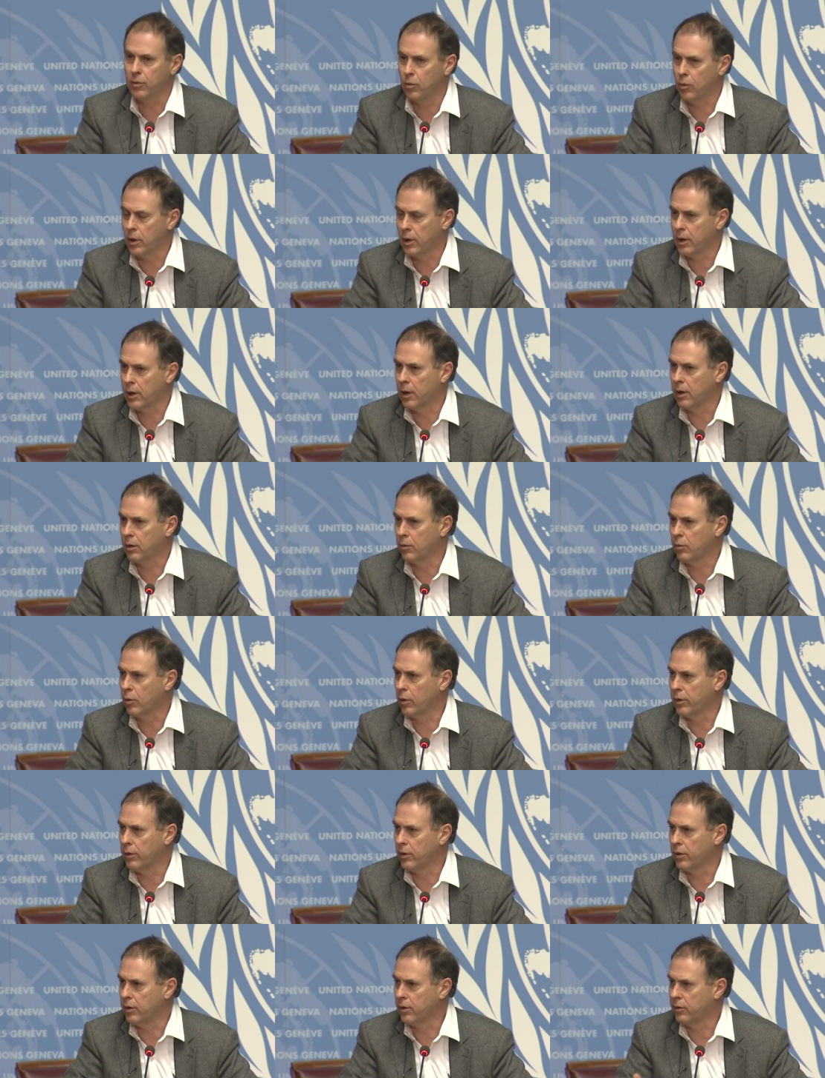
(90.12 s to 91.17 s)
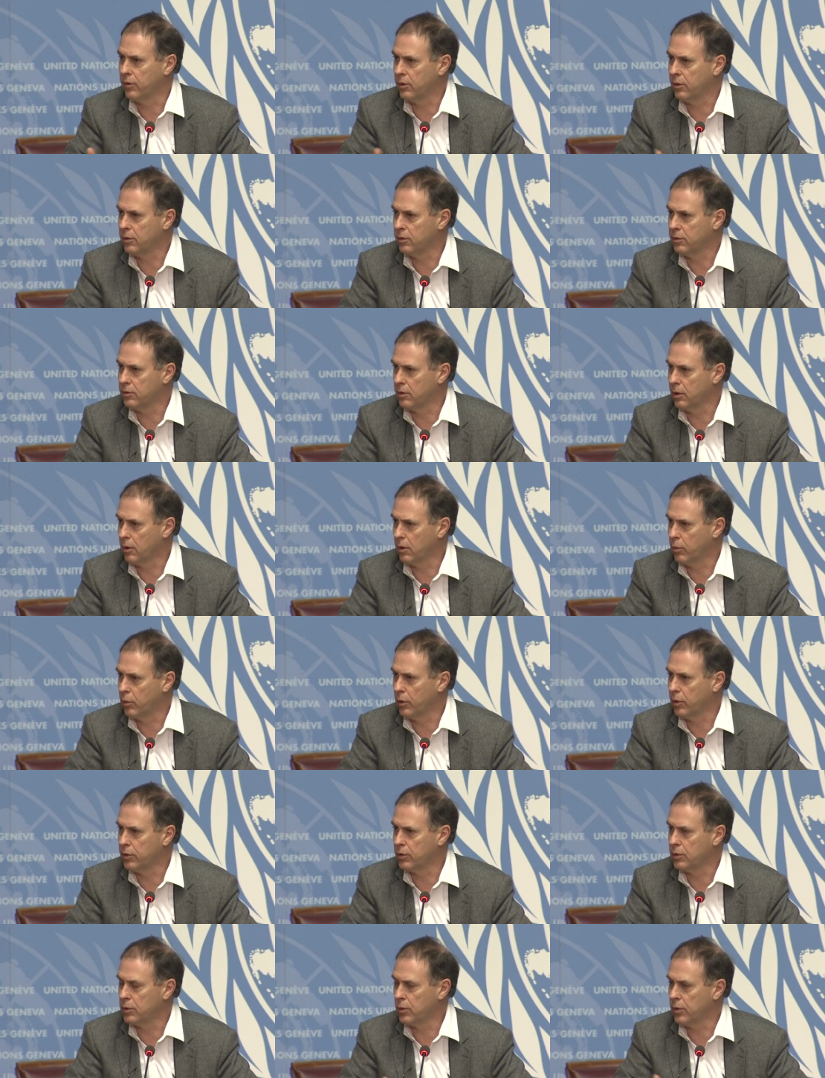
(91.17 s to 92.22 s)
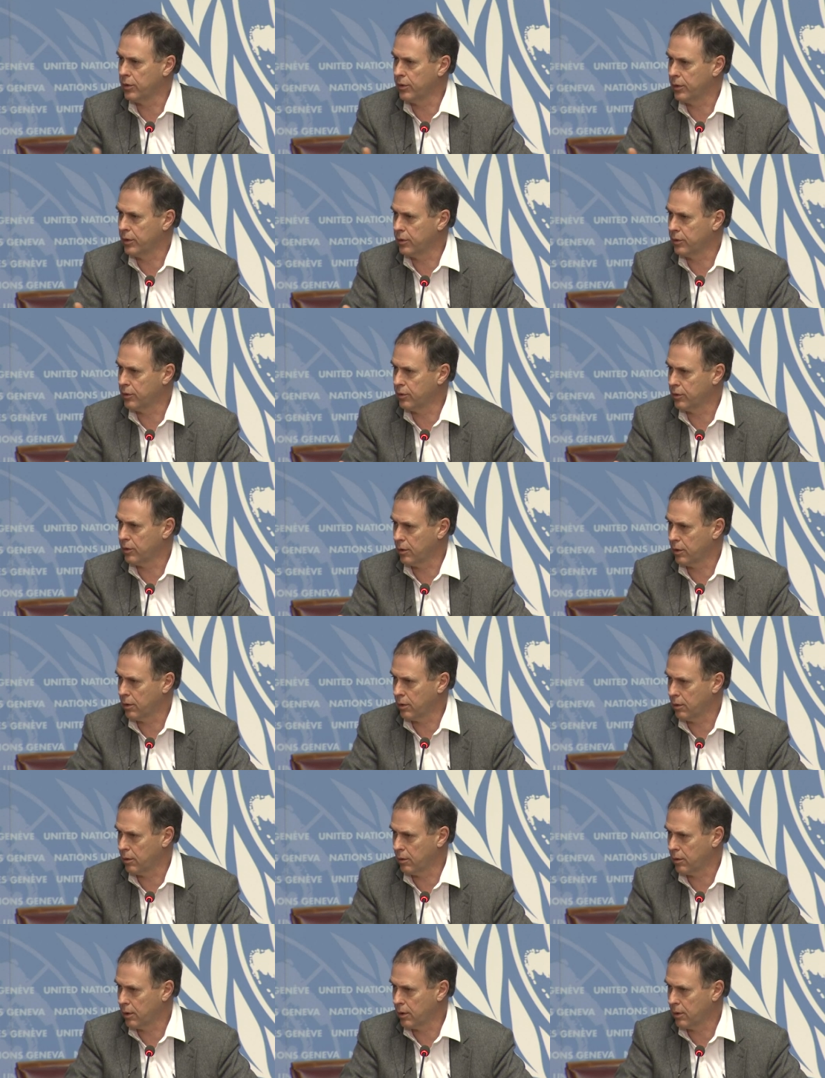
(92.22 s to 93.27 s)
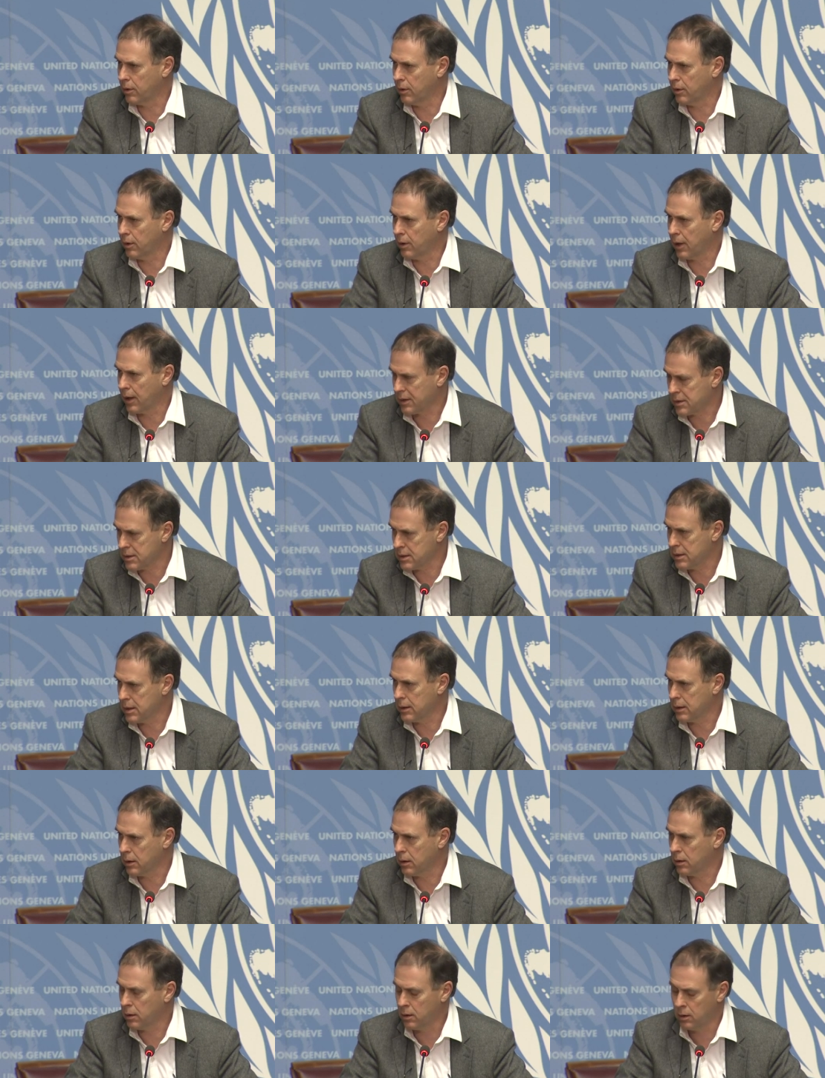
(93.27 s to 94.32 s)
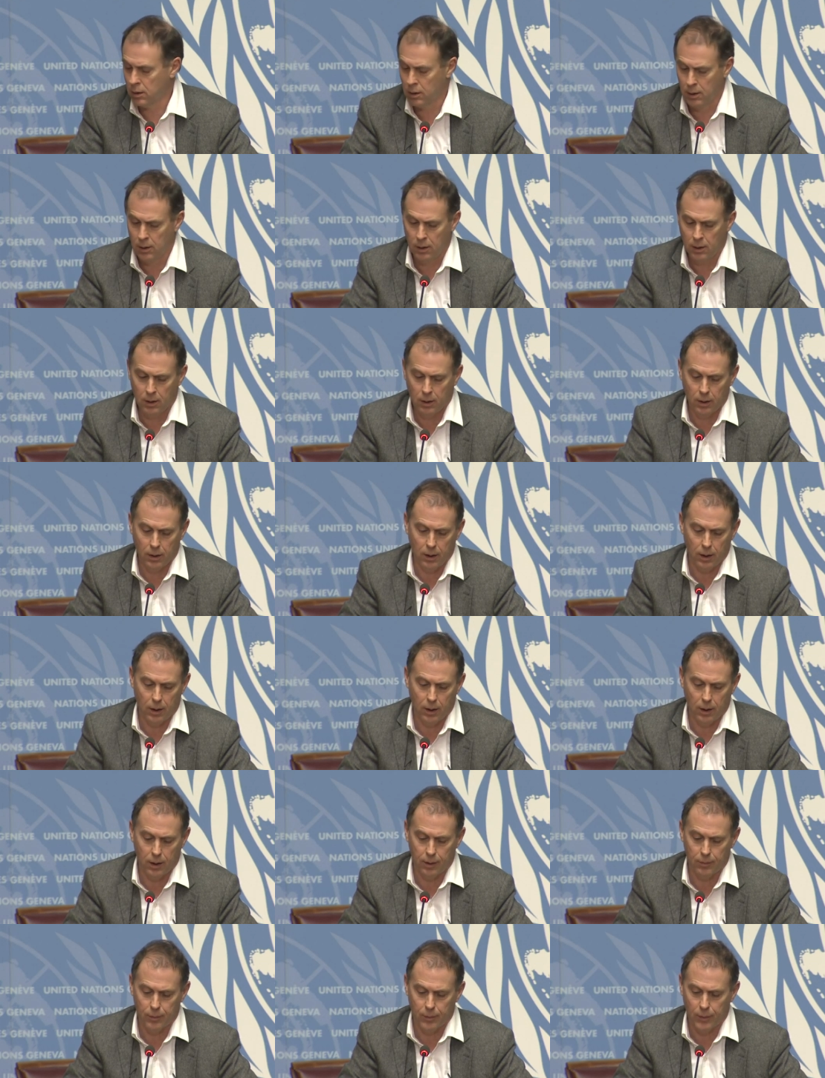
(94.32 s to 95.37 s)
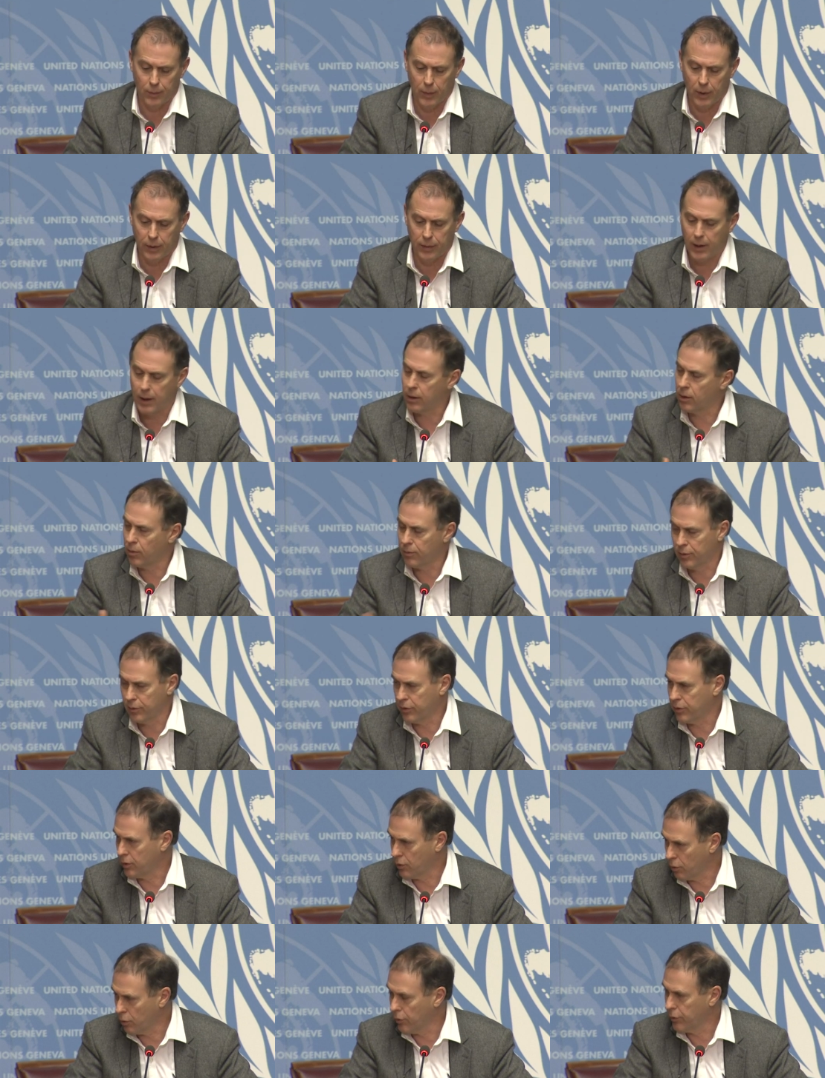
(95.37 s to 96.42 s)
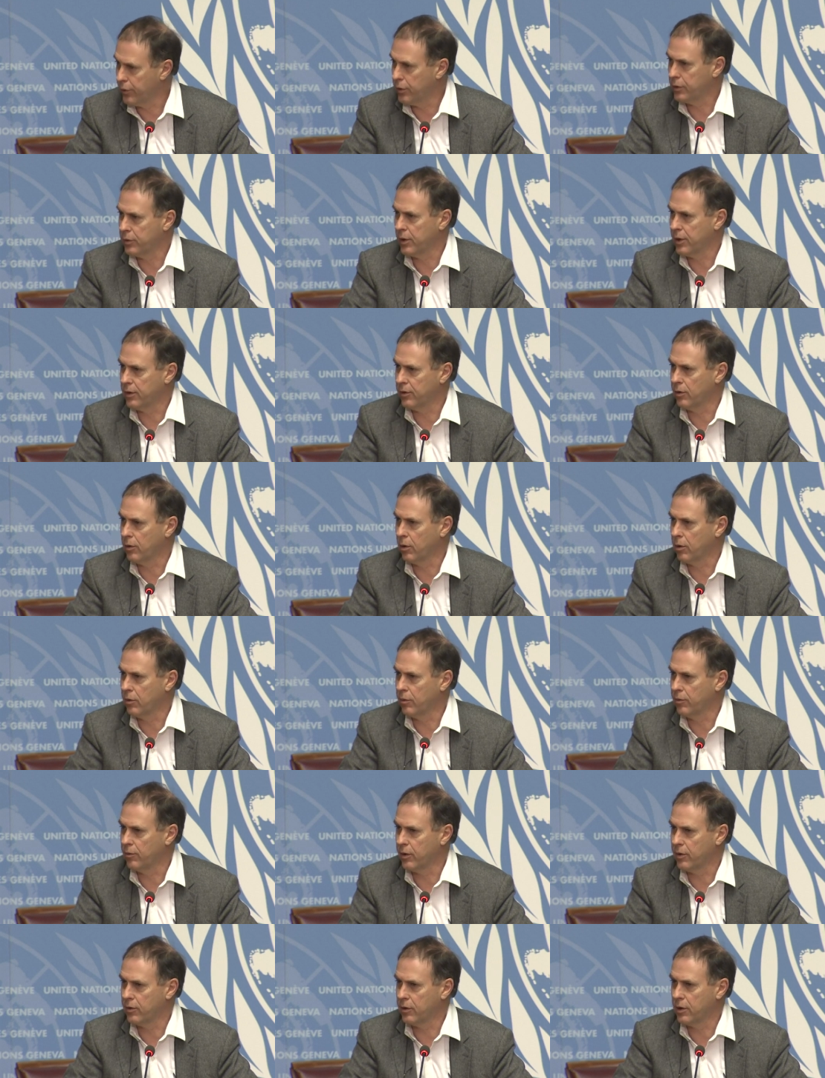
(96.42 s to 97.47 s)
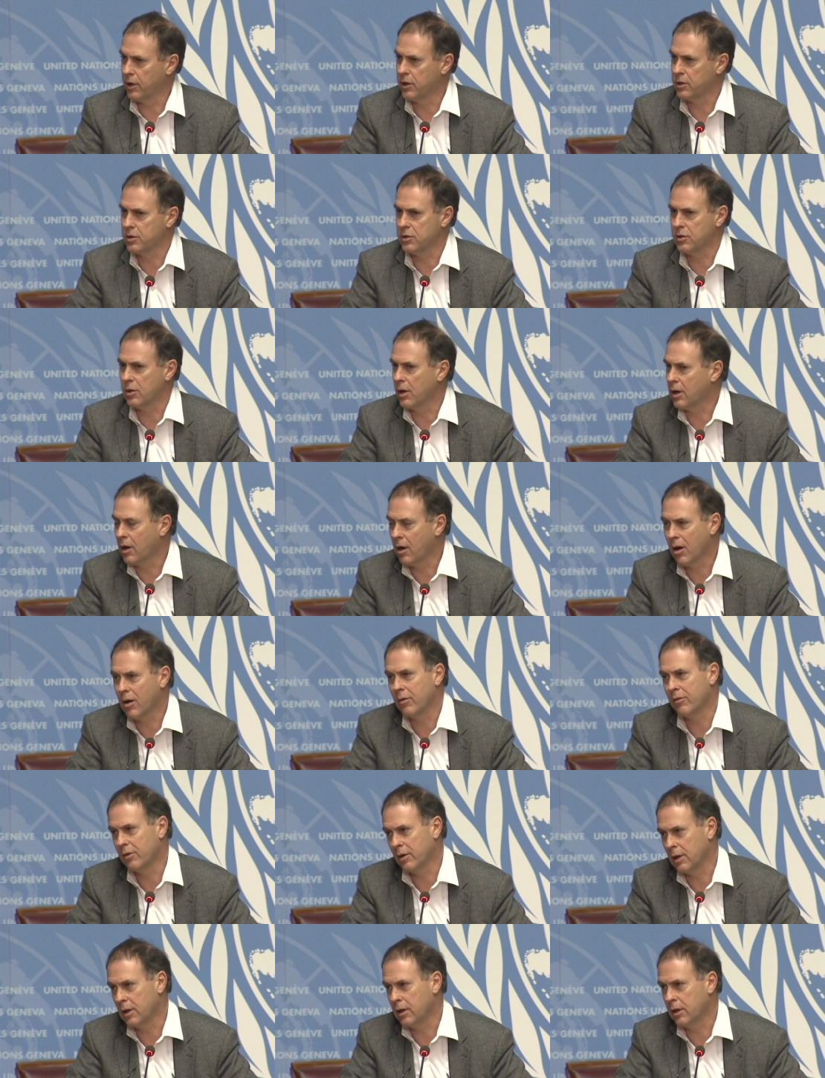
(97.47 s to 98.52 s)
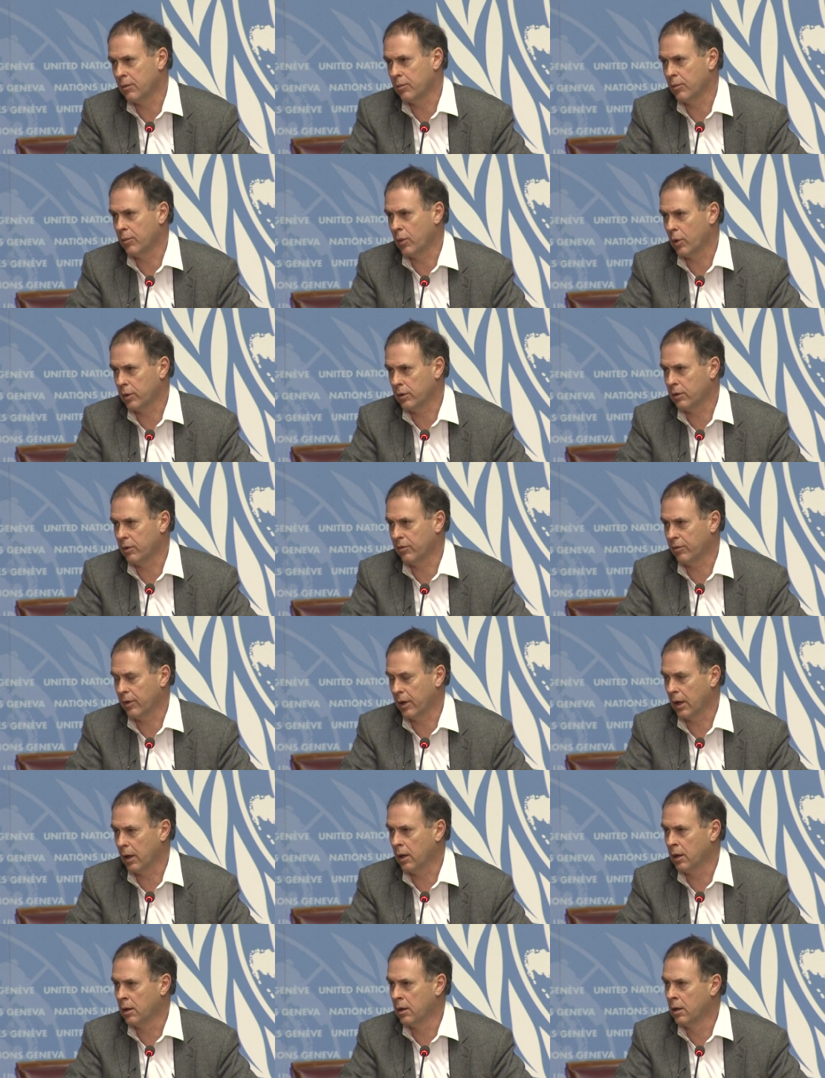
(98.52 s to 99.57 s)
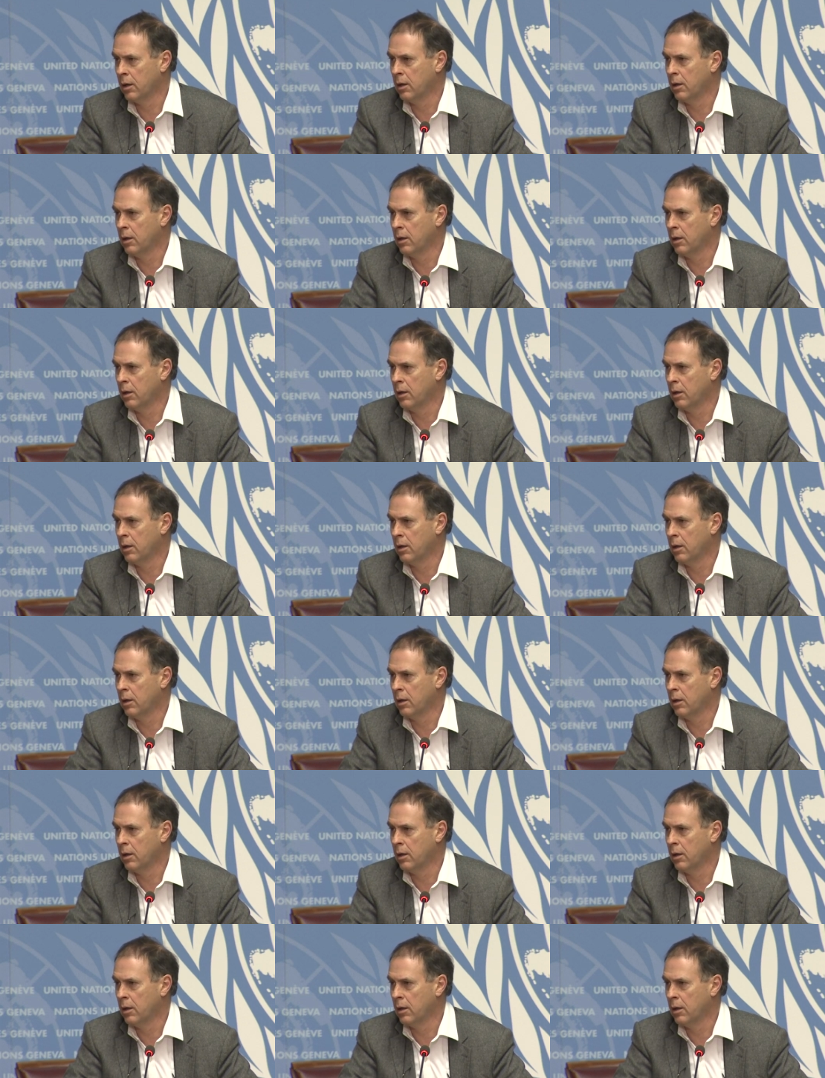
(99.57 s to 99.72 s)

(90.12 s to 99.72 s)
to work out whether is it deliberate or is it accidental. And that obviously also takes a lot of investigation. So I can't really point the finger,